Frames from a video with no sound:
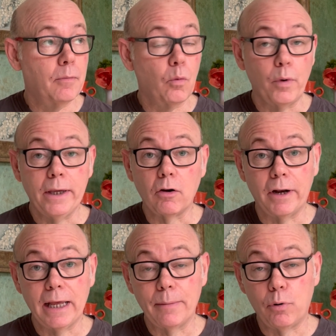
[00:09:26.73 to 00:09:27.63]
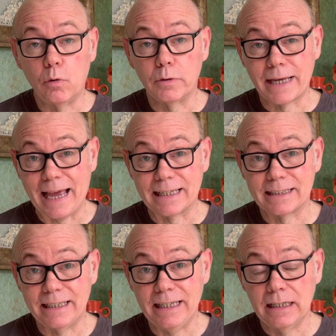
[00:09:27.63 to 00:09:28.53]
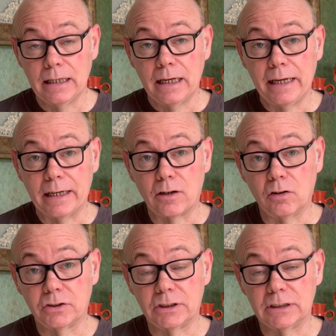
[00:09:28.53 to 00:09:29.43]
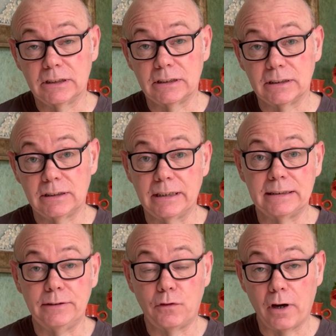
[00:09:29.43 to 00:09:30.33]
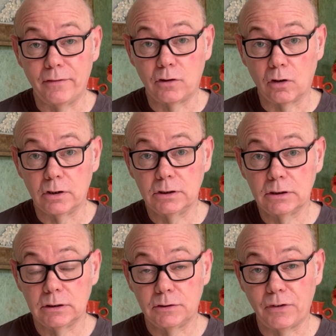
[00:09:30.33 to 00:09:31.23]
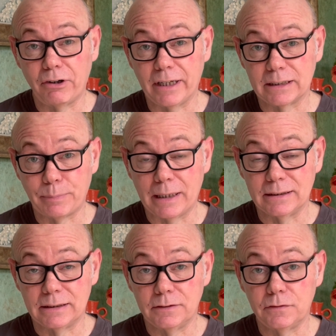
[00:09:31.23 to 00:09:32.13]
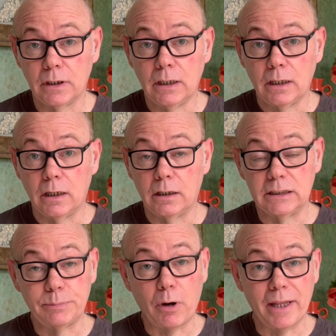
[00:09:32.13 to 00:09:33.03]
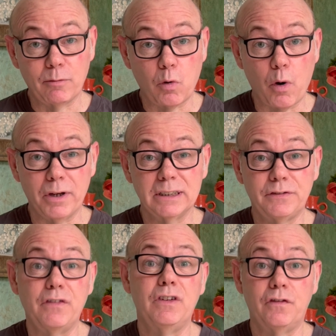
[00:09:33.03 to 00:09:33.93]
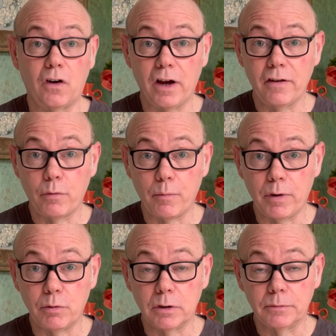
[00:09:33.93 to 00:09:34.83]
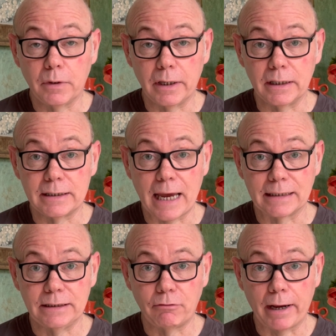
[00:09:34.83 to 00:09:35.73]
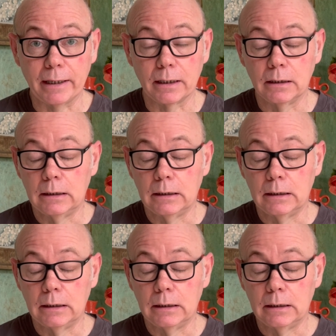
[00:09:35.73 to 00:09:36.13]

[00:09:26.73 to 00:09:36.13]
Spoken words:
We got an airport taxi. It cost us $65. It's very expensive, despite them quoting us $55 when we were at the taxi rank.